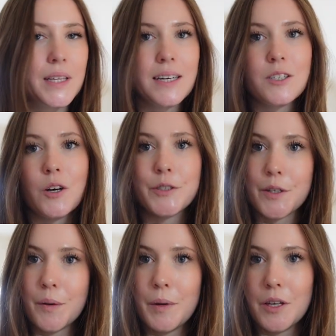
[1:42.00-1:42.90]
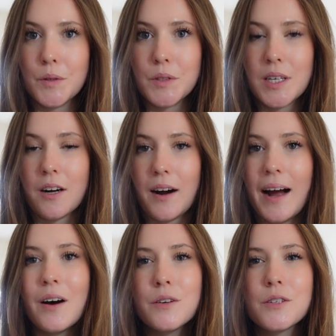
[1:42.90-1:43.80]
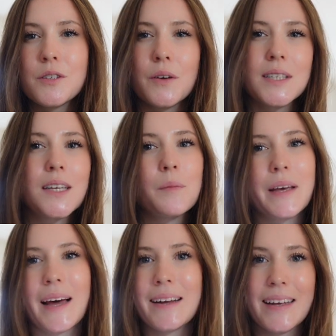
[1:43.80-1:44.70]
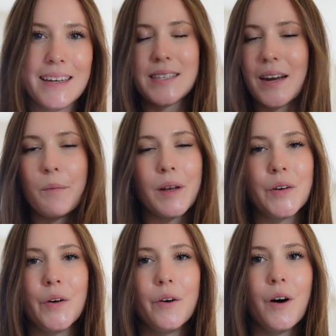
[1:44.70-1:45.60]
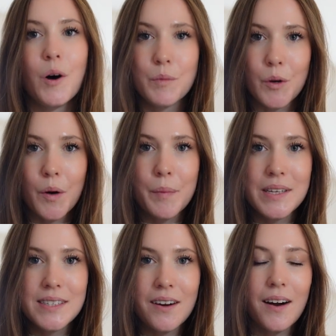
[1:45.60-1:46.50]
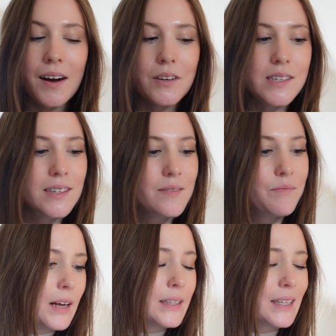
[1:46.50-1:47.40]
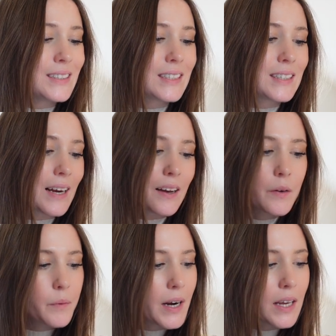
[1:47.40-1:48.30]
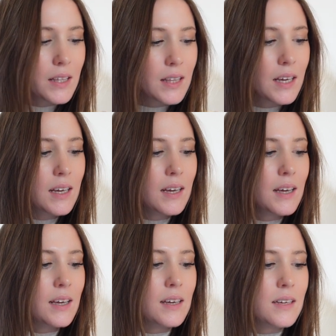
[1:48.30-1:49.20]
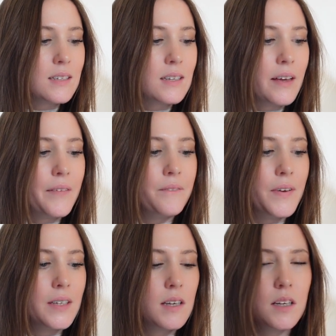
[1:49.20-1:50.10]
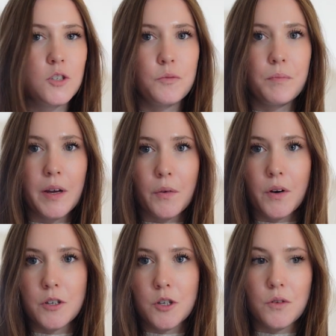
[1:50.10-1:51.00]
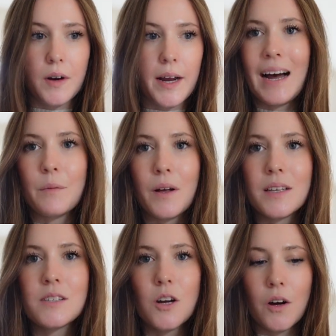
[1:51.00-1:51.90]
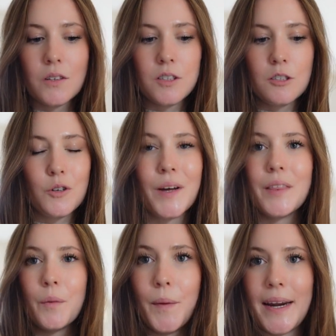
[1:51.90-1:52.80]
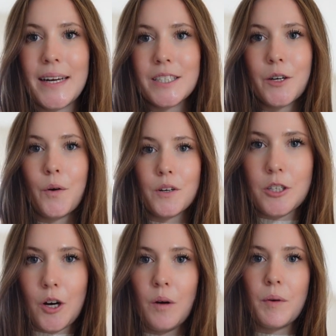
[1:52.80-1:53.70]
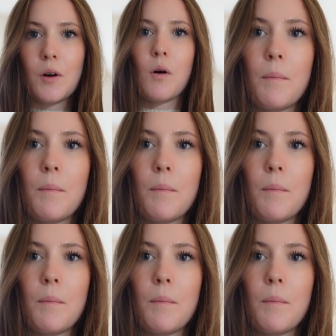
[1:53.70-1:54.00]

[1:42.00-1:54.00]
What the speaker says: then it's also going to be used in our house. So it's going to be kind of like a sentimental home decor piece in our house. And then the second wedding thing is a vintage mirror tray. I want this to also join the wedding decor to home decor